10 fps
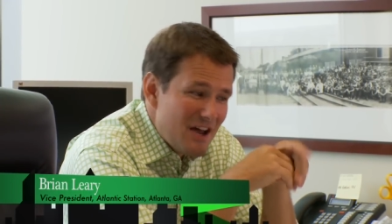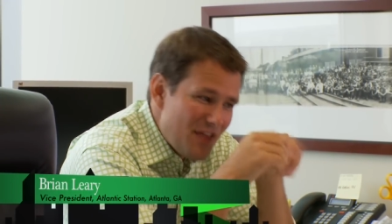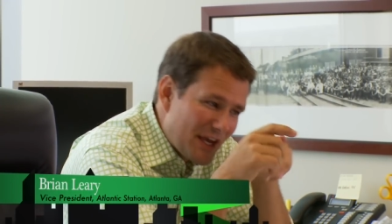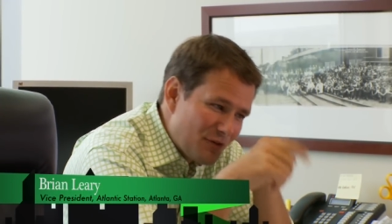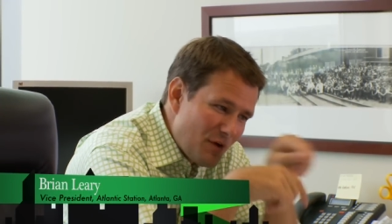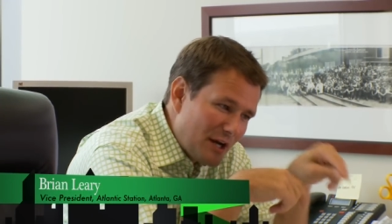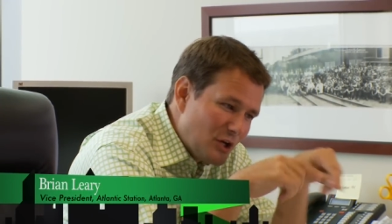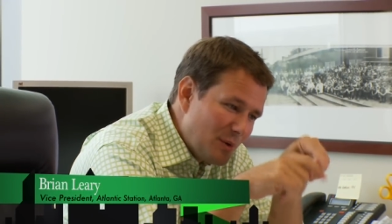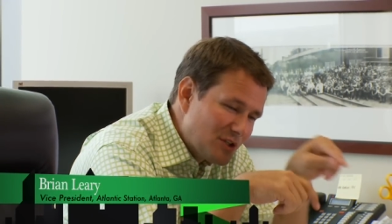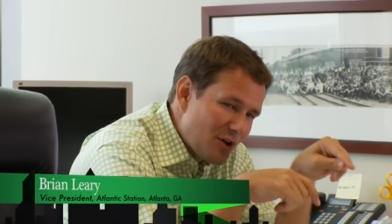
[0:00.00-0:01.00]
They can run
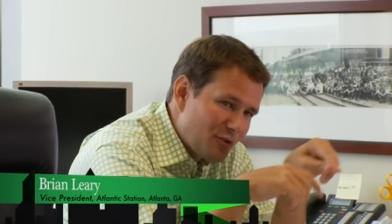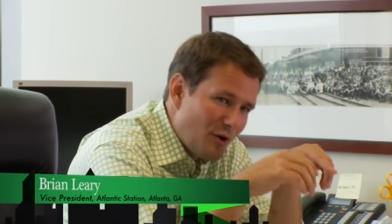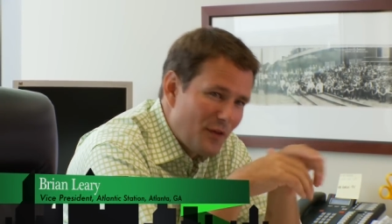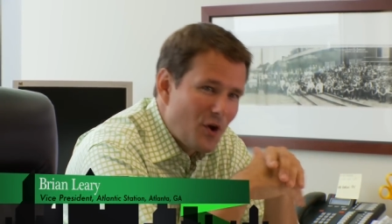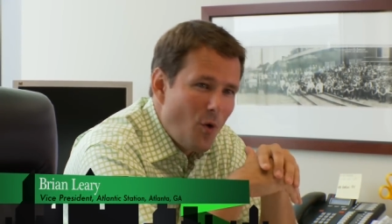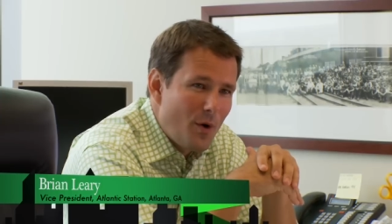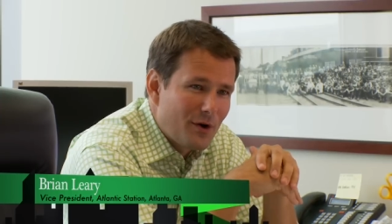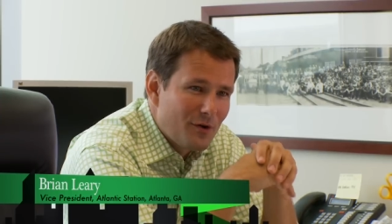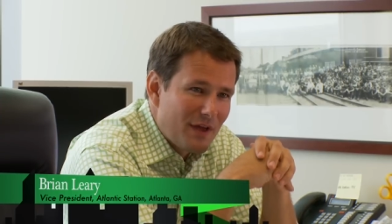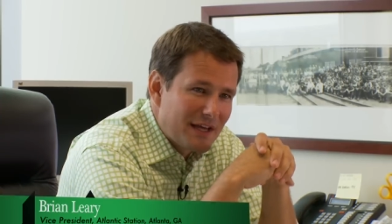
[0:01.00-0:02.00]
into each other on the
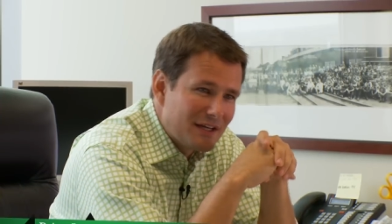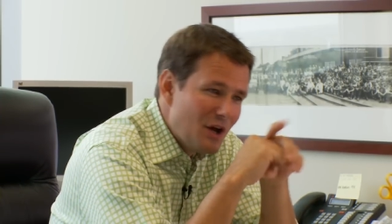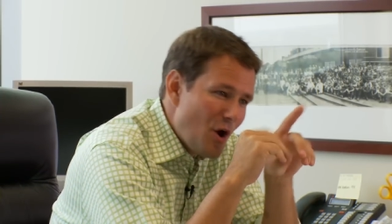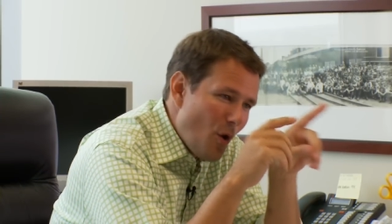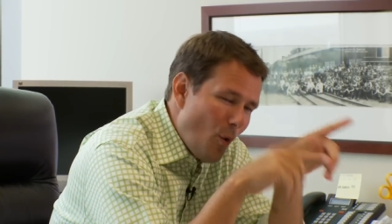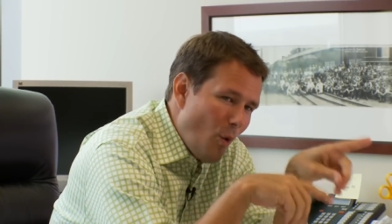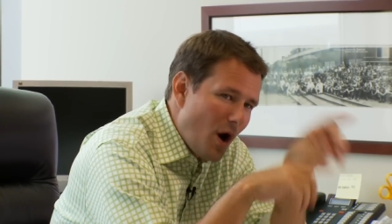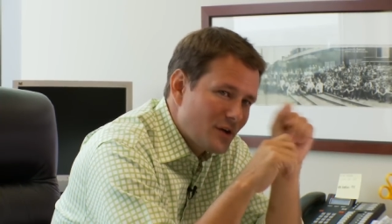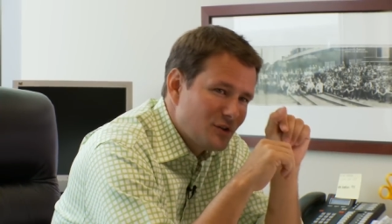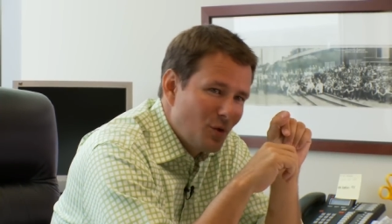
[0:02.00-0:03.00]
corner. They can
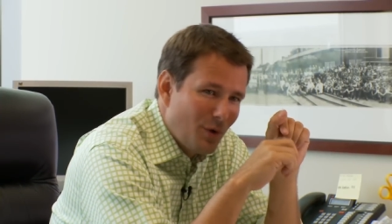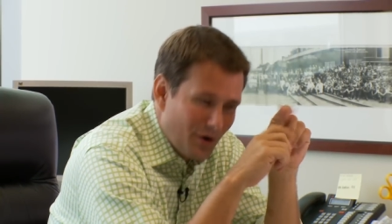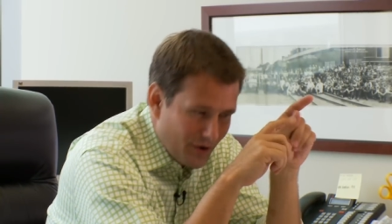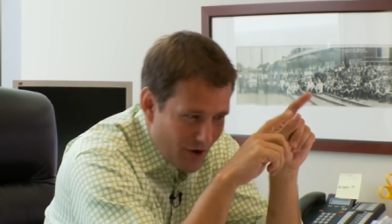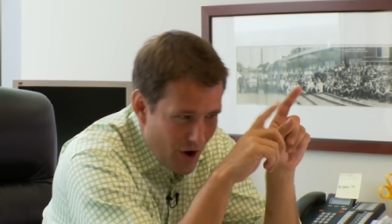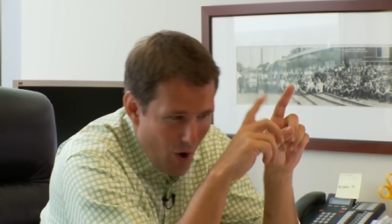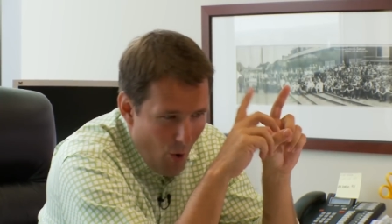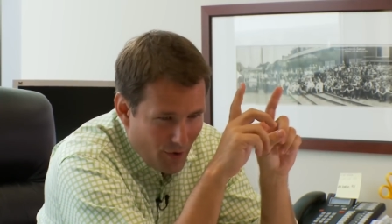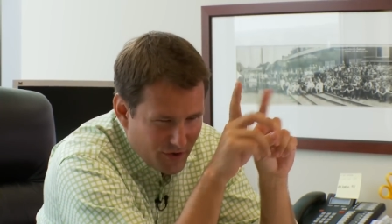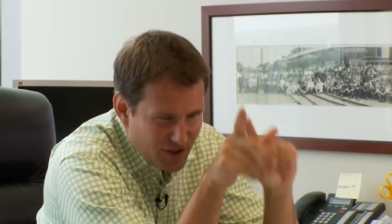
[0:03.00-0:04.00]
walk to work
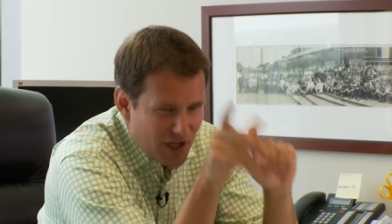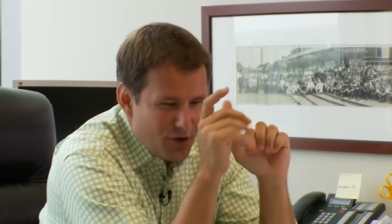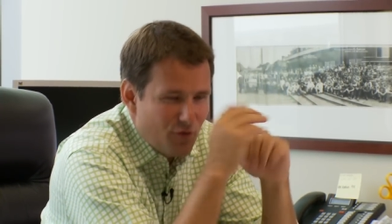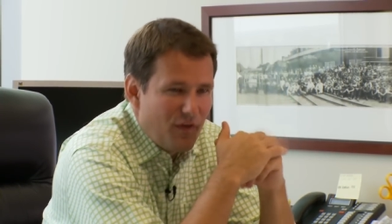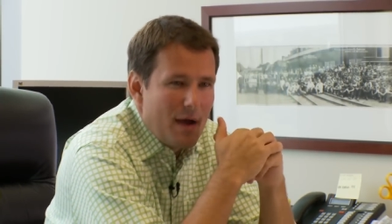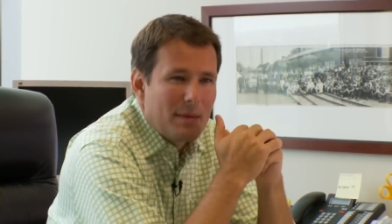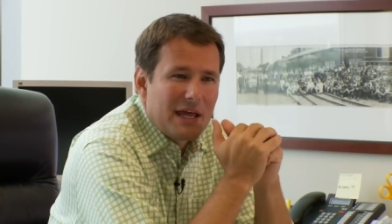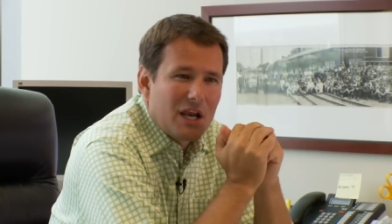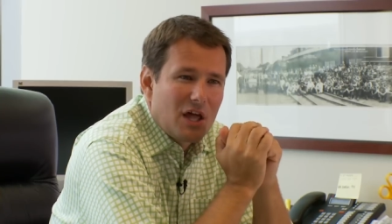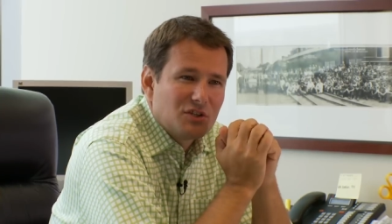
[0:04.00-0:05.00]
or see their family
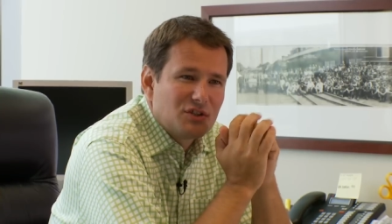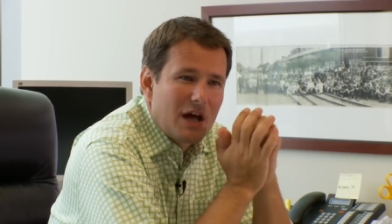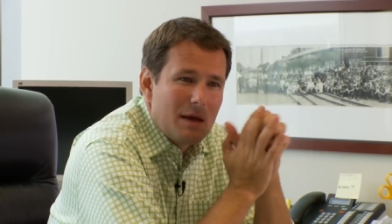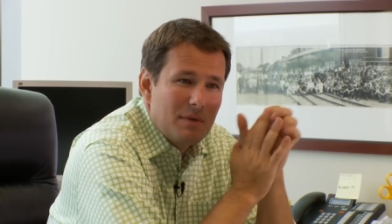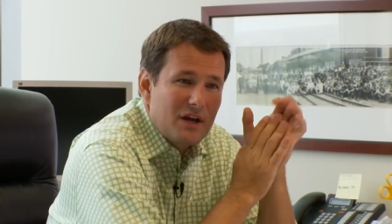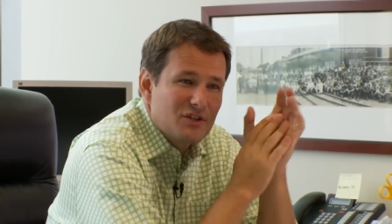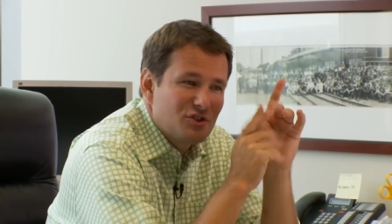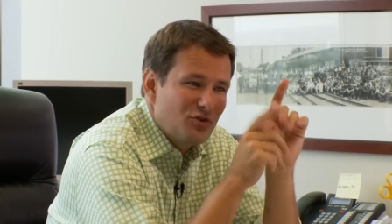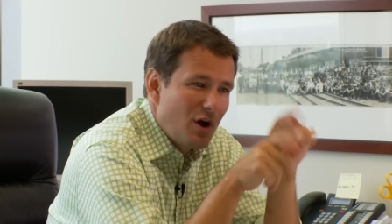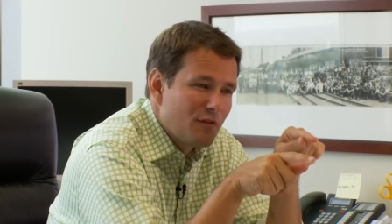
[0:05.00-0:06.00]
at lunchtime because
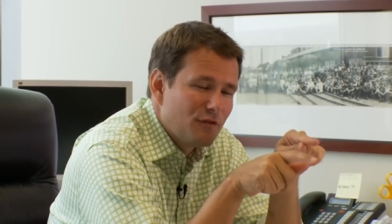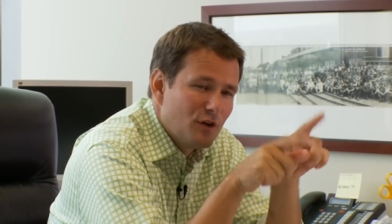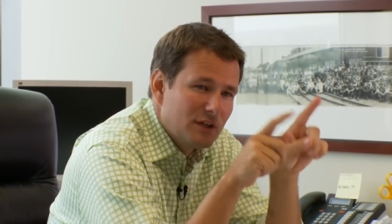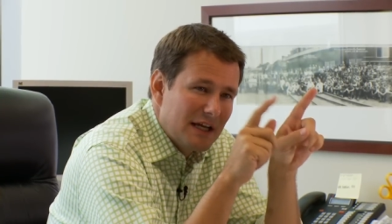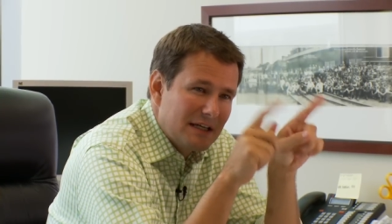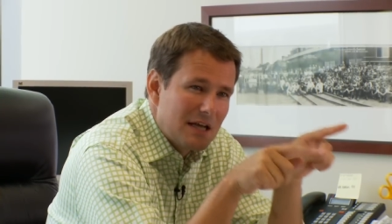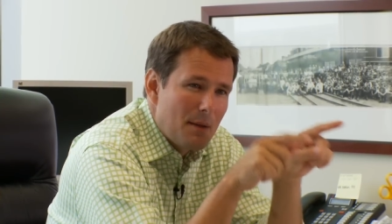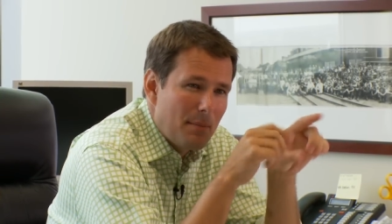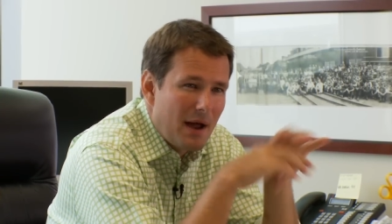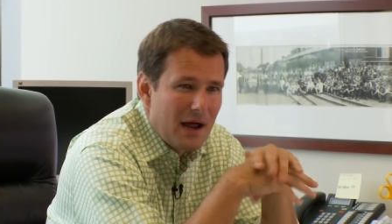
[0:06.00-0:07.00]
they're on foot and
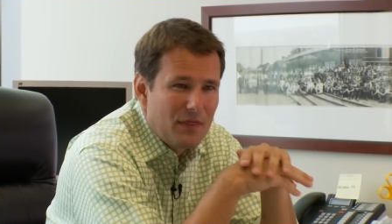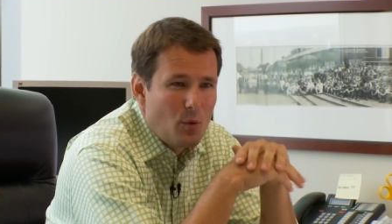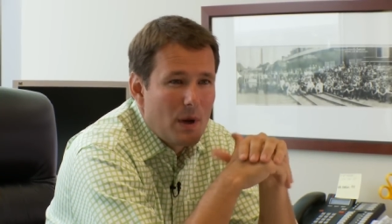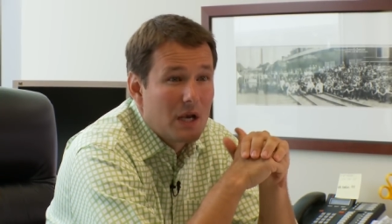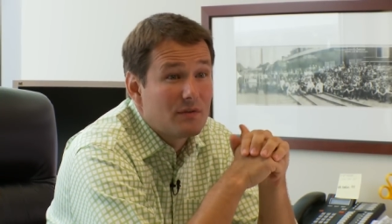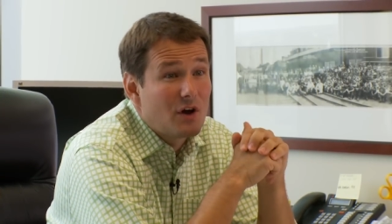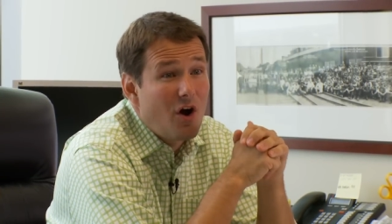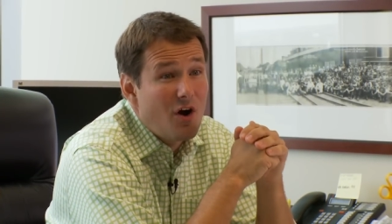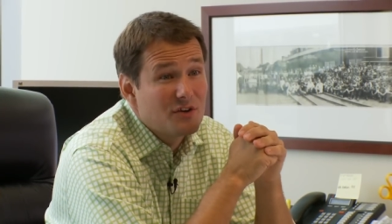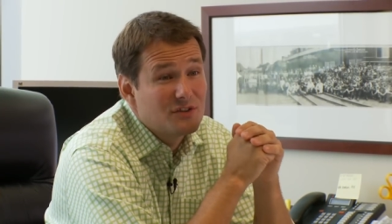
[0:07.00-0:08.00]
not behind the wheel of a
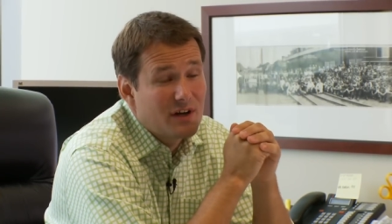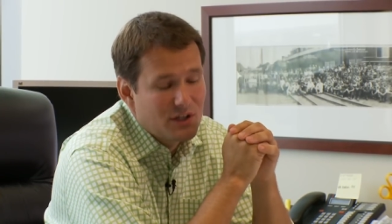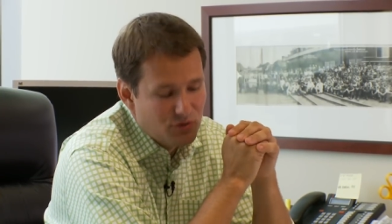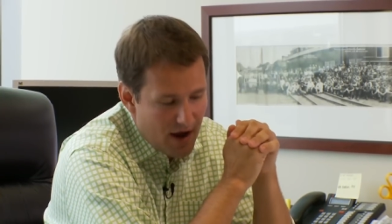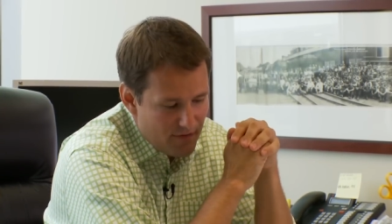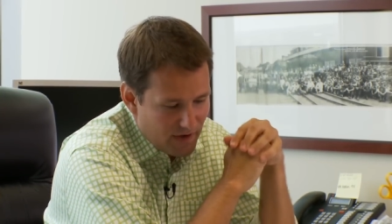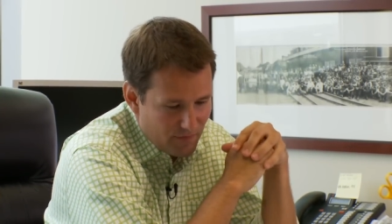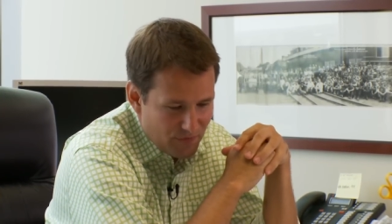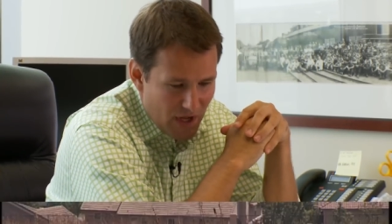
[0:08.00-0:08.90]
car stuck in traffic.